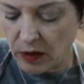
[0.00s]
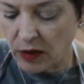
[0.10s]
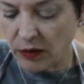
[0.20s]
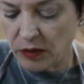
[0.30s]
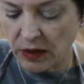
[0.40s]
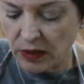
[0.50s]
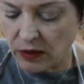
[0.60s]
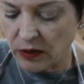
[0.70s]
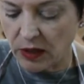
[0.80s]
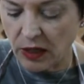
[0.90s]
All those
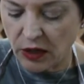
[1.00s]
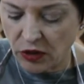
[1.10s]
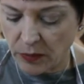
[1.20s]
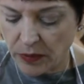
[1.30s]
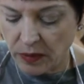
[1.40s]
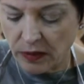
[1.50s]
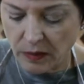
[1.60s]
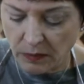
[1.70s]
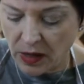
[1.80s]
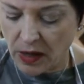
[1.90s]
things are gonna catch up with us
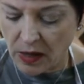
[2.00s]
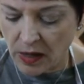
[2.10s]
someday.